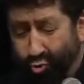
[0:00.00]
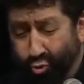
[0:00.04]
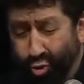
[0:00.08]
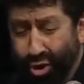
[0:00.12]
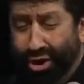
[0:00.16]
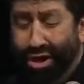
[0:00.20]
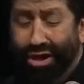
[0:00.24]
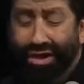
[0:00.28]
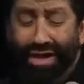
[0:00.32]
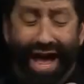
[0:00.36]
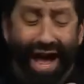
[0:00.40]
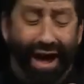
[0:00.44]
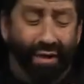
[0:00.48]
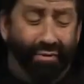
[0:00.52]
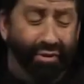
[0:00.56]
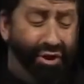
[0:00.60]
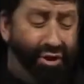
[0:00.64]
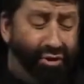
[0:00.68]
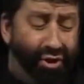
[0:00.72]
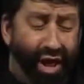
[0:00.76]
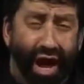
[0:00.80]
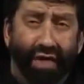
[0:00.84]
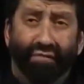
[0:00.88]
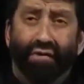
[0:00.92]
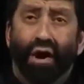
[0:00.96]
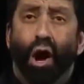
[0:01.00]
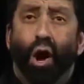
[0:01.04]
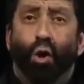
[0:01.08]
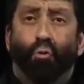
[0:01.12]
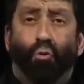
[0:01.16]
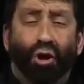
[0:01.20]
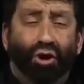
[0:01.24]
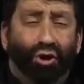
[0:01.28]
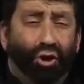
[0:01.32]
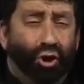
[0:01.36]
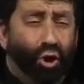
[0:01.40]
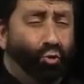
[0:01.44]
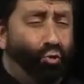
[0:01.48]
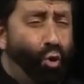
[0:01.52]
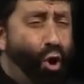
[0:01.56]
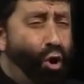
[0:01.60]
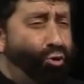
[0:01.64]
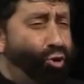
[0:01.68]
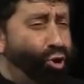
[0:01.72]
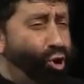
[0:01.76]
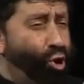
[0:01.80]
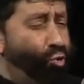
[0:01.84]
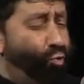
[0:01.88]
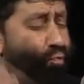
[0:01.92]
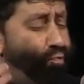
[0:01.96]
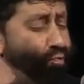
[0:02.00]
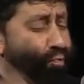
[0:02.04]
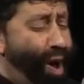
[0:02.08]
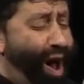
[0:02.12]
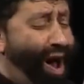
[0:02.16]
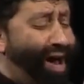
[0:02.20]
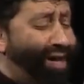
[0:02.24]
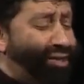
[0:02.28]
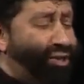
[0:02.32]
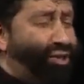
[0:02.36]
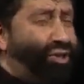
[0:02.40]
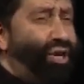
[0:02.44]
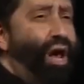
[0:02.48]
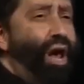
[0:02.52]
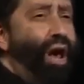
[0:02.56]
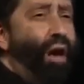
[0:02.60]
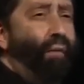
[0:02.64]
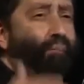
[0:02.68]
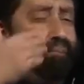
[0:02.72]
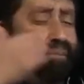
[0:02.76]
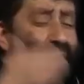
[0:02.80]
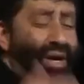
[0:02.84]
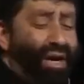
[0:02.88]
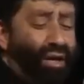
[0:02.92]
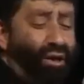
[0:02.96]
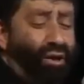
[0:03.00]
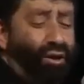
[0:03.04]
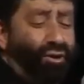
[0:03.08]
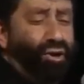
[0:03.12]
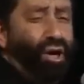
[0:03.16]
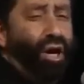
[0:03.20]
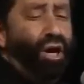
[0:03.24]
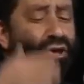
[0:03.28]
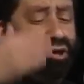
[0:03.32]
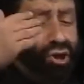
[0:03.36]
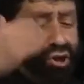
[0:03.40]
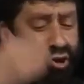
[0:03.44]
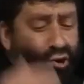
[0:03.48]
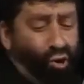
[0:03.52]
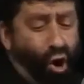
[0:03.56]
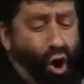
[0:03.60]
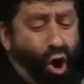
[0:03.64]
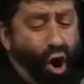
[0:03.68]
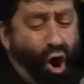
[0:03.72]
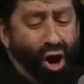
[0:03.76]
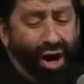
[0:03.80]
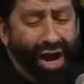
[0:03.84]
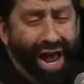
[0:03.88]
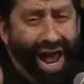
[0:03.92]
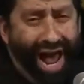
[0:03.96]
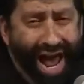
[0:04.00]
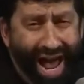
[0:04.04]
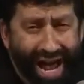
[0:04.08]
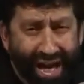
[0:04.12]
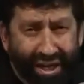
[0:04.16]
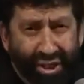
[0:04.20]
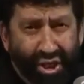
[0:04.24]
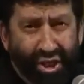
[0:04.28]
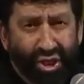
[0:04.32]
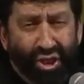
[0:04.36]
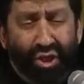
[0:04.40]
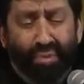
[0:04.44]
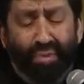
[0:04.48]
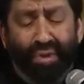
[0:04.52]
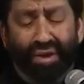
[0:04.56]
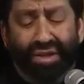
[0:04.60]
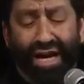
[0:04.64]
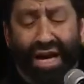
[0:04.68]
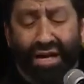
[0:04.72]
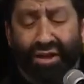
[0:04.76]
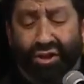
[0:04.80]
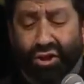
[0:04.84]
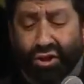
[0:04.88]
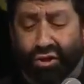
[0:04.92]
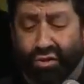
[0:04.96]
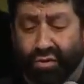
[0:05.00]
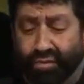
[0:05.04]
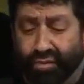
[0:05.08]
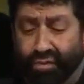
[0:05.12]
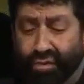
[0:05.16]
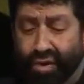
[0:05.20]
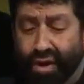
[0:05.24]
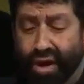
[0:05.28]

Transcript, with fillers: will allow in your life, what you won't. You must build strong hedges to protect you.